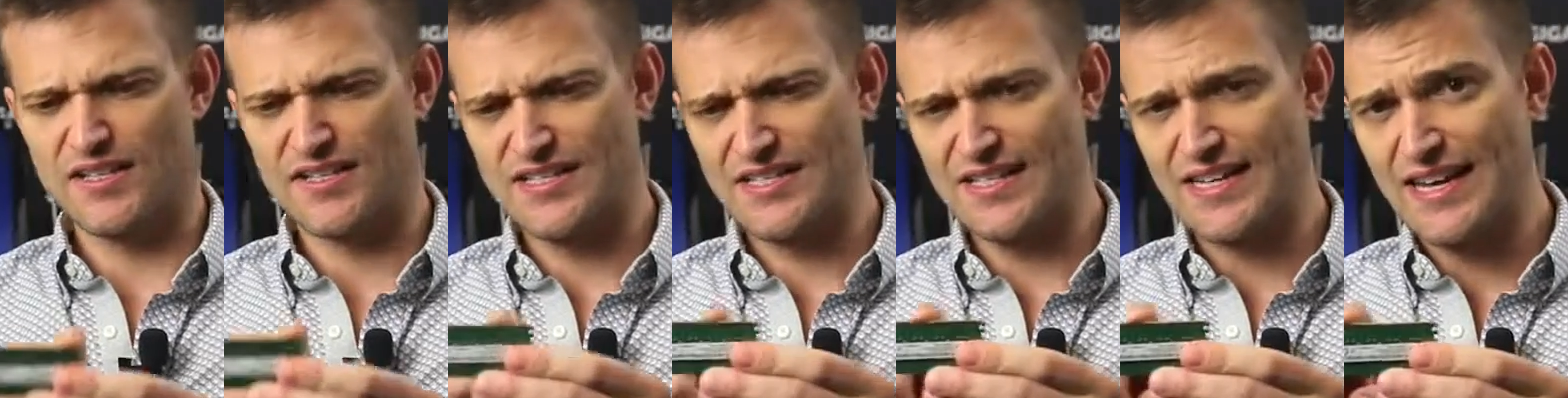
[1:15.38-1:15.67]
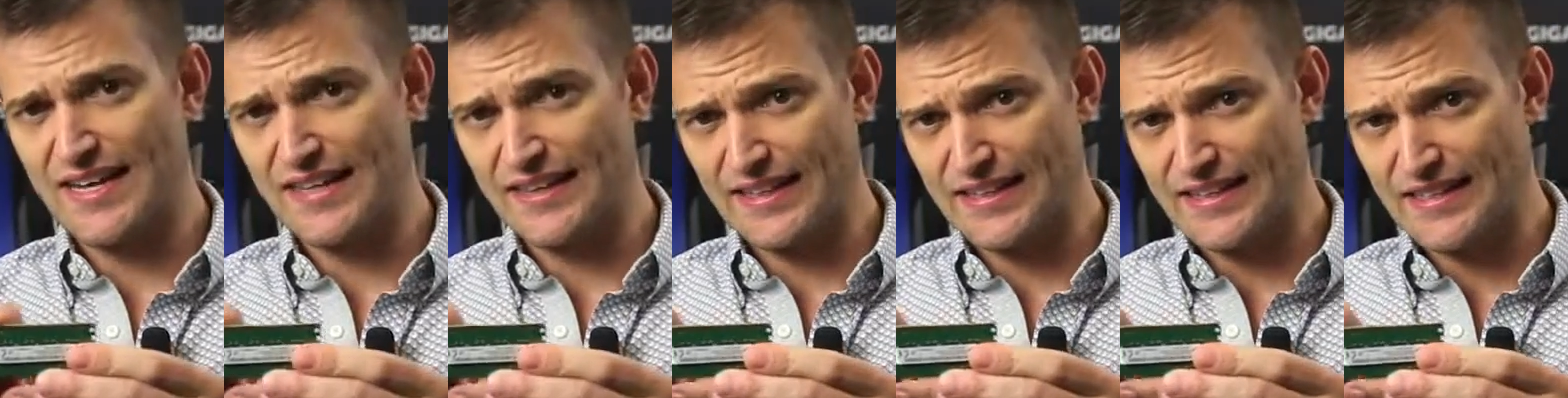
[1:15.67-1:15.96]

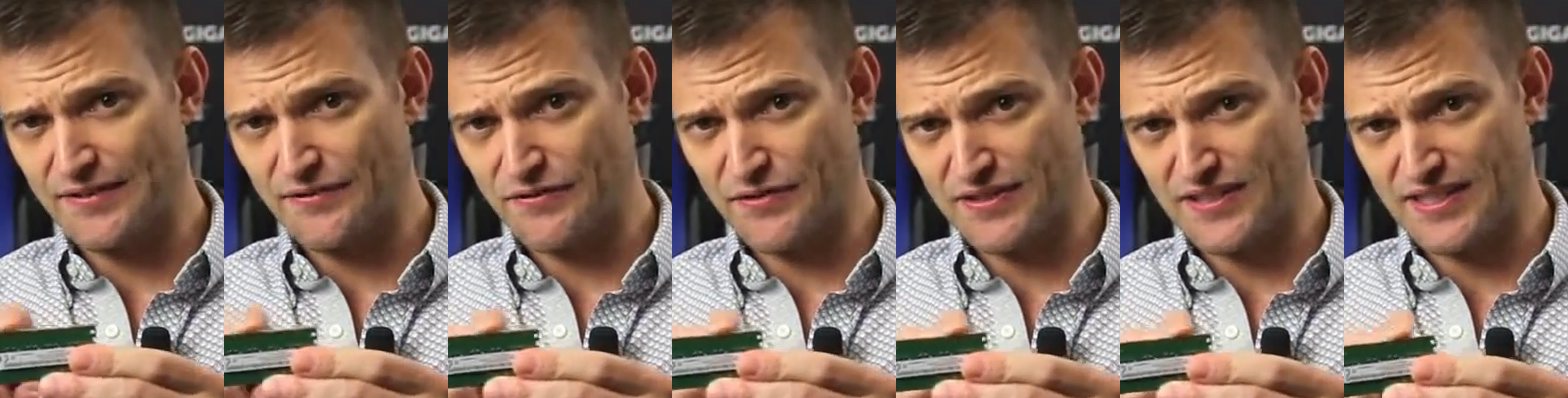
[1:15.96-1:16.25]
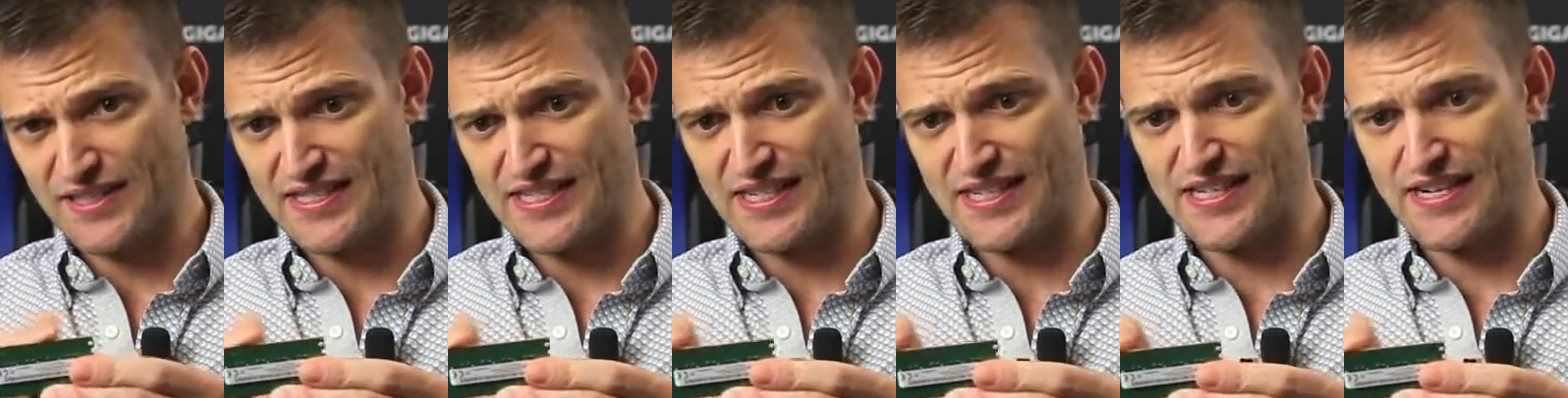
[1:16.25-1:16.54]
slightly different
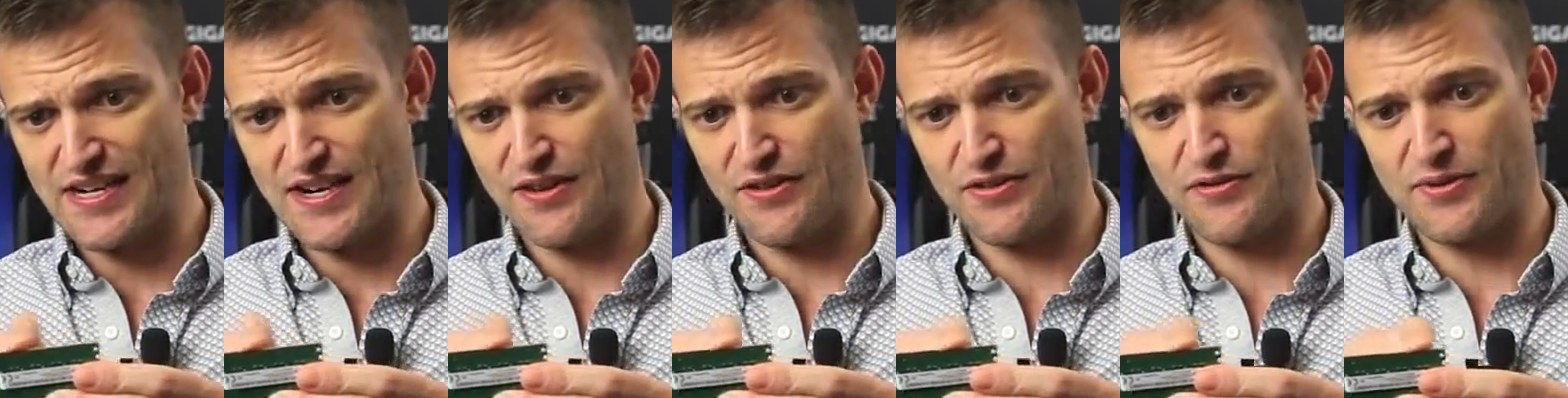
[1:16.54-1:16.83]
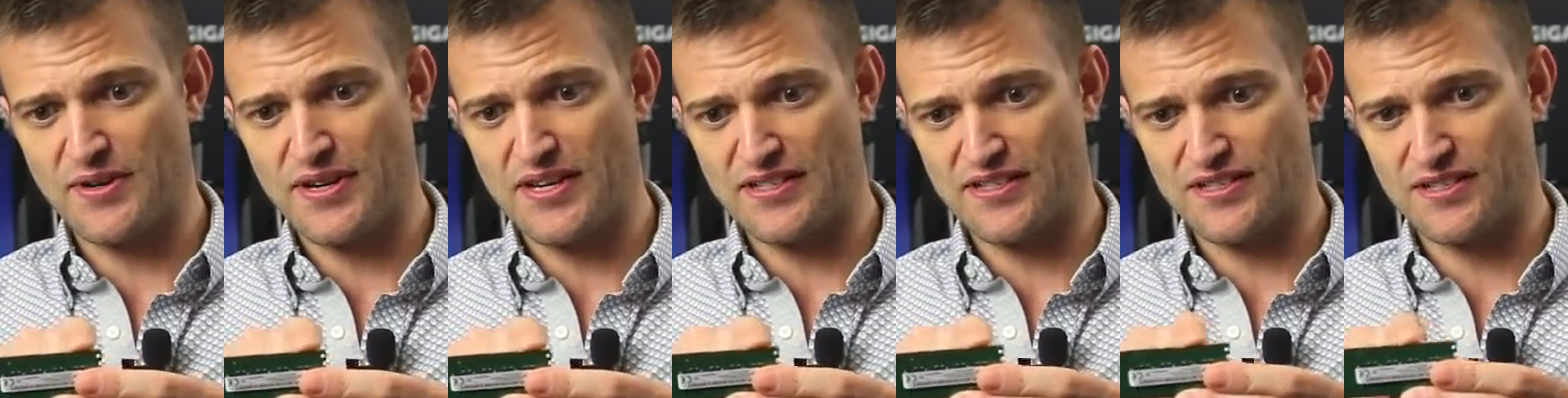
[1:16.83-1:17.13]
than
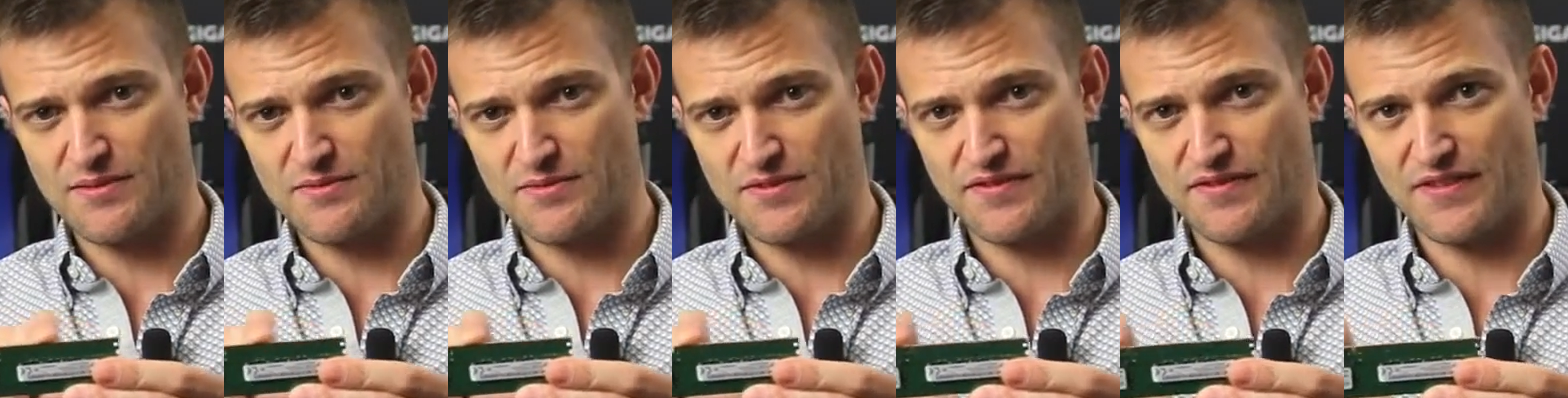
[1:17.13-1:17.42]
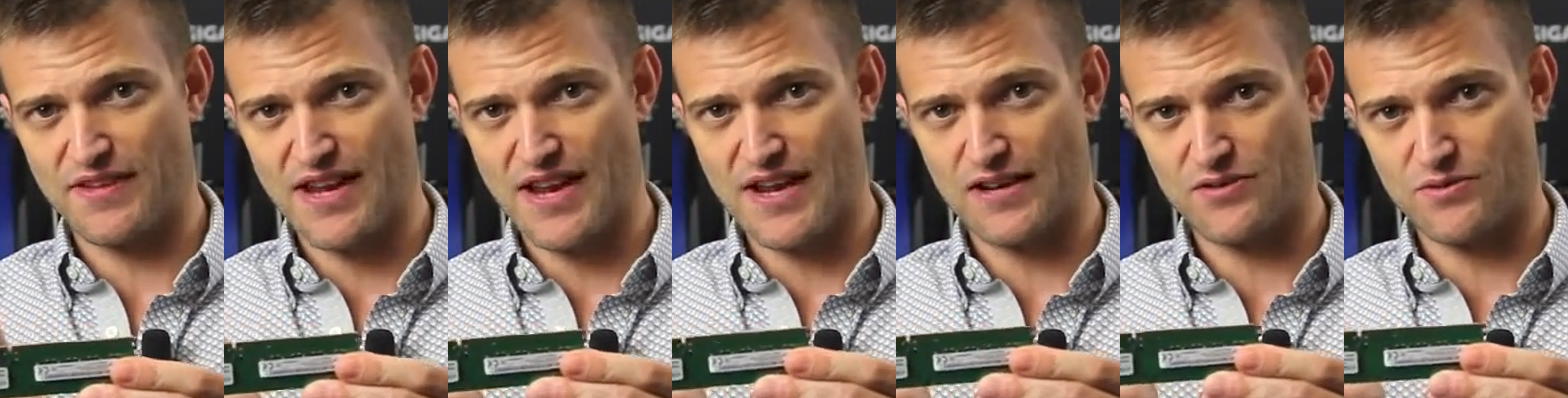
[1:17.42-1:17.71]
DDR3 in terms
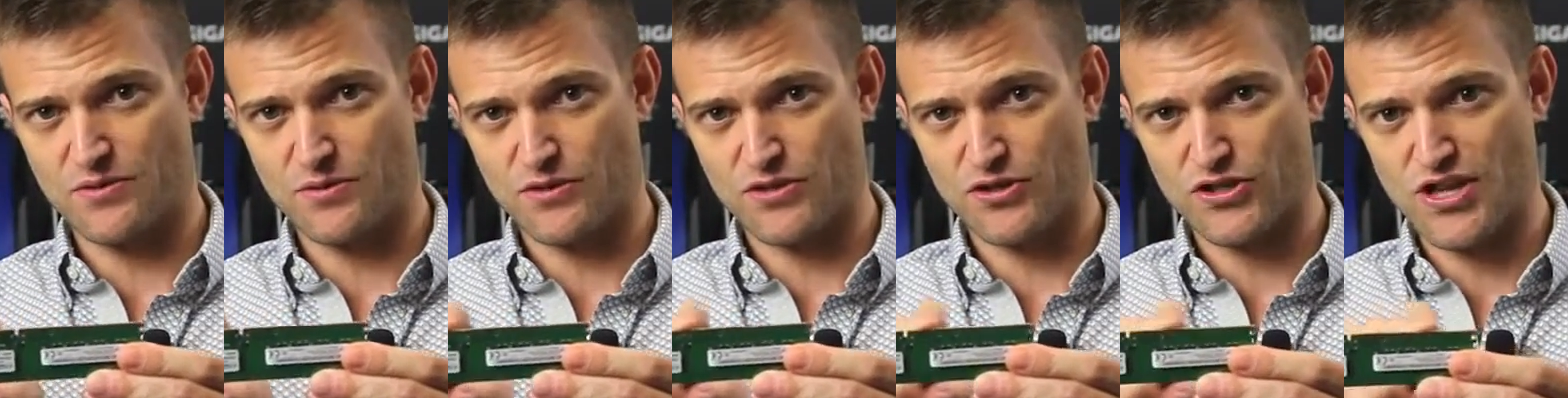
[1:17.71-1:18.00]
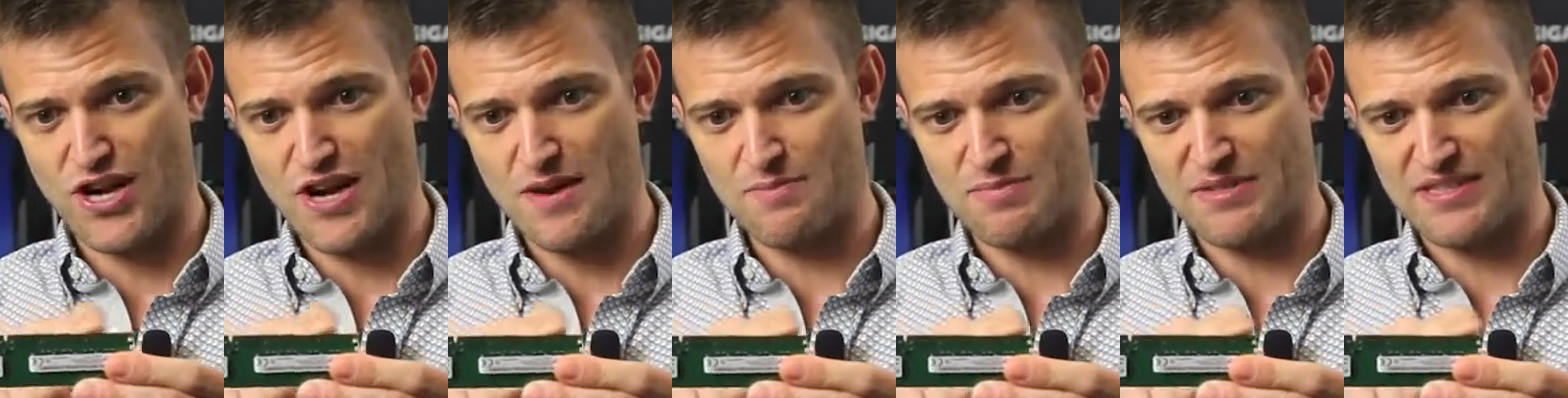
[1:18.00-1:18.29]
of the actual
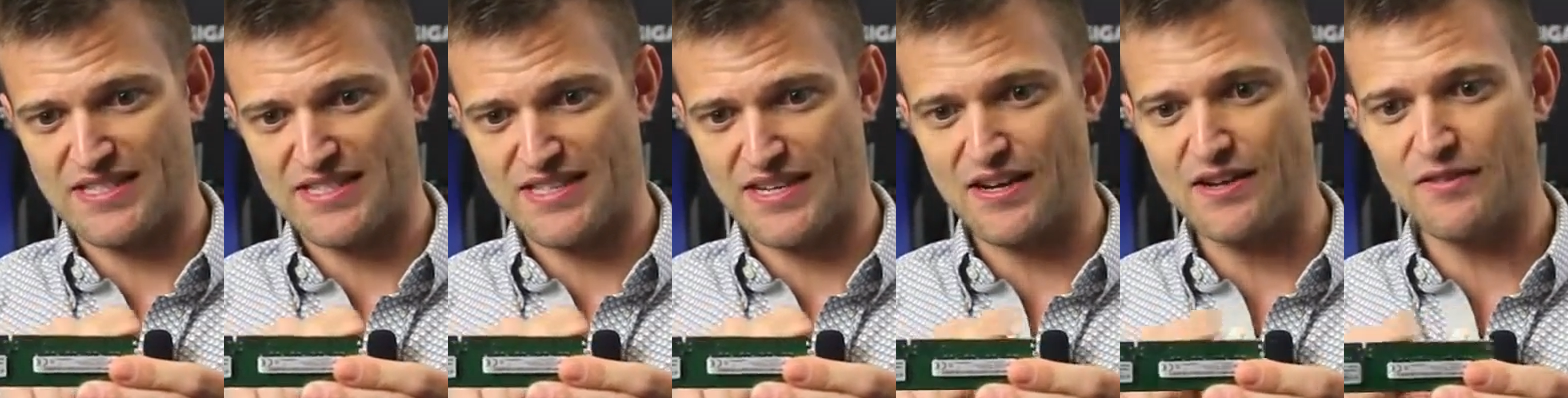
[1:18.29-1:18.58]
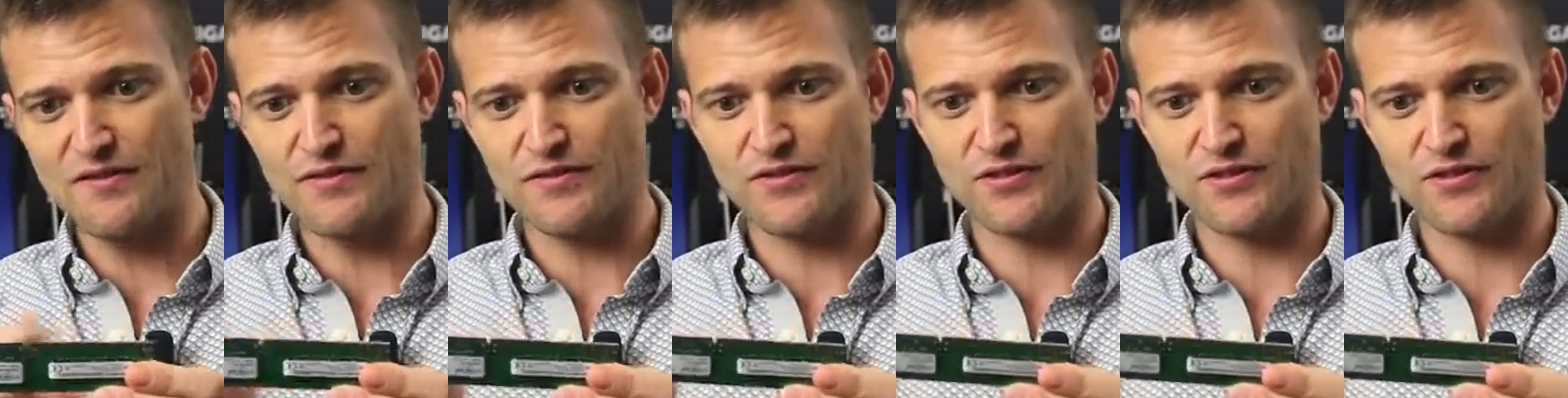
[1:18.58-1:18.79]
shape itself,